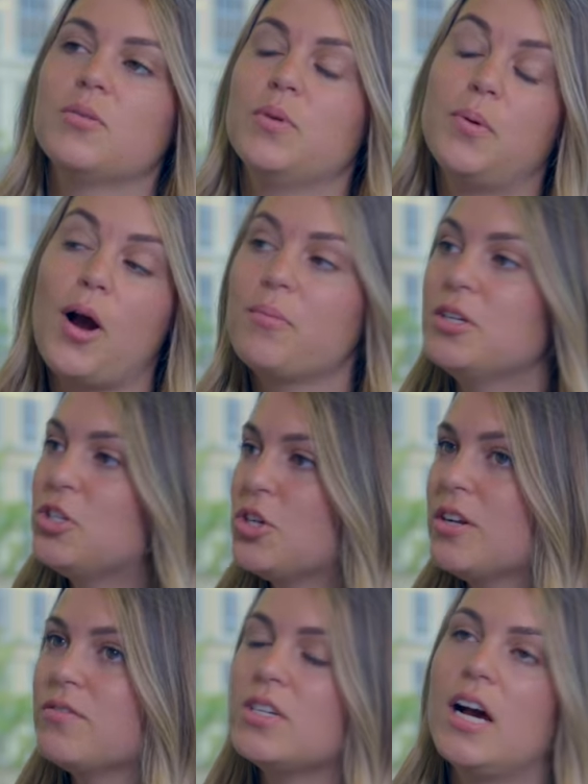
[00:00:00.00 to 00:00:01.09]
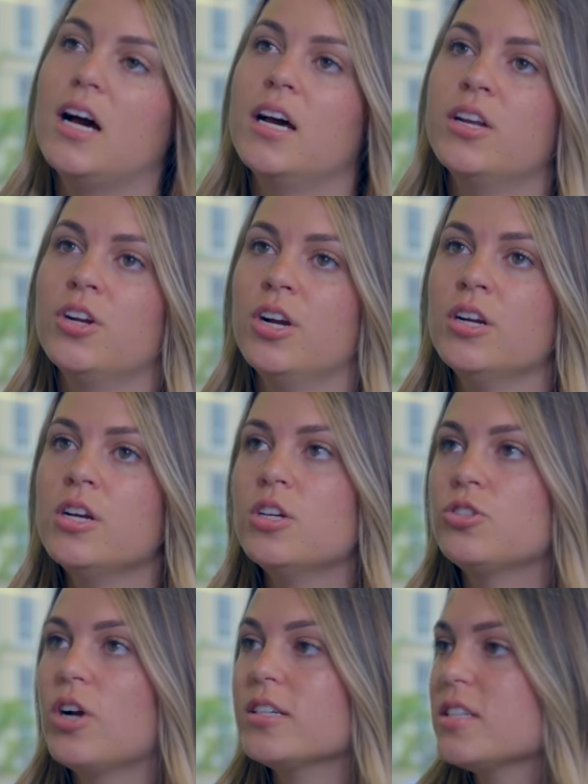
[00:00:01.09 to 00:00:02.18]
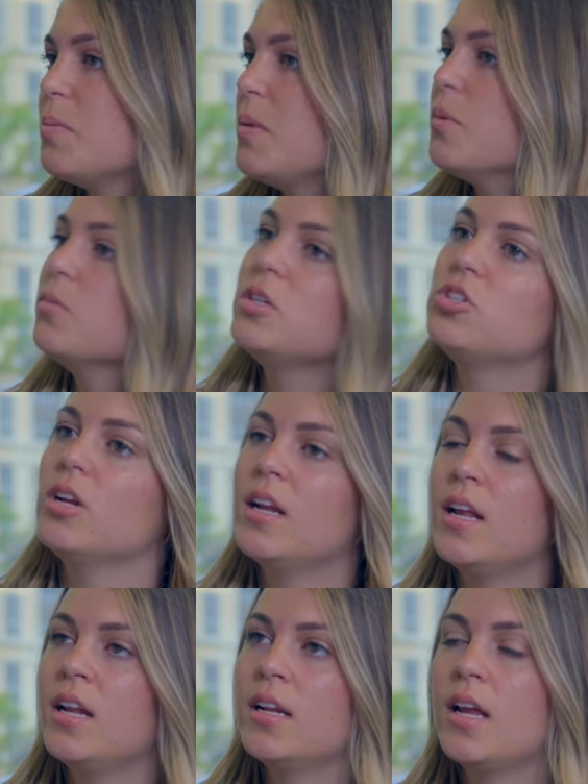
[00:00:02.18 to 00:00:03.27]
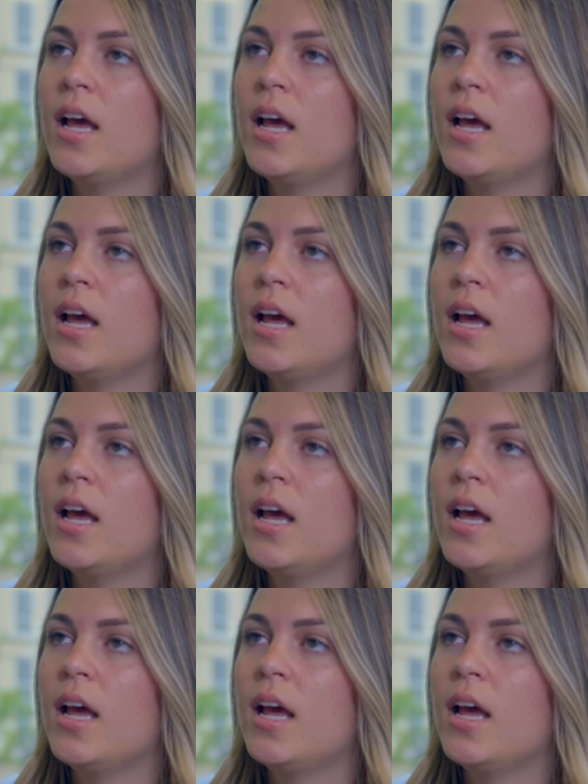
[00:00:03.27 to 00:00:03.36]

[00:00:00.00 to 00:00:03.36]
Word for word: we probably shouldn't have done or trusted people we shouldn't.